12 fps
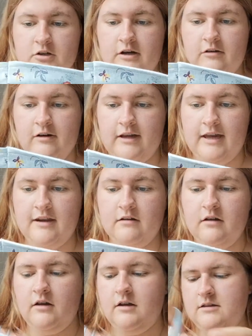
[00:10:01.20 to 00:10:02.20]
try it on again.
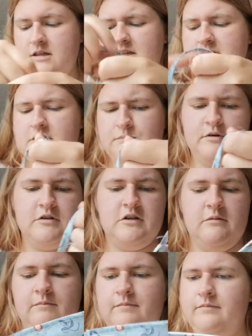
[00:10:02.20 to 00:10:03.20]
I think that's the
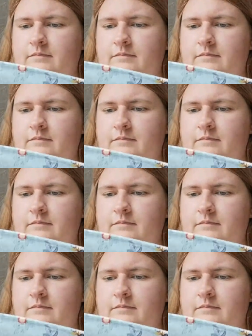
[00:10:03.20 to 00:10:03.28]
bottom.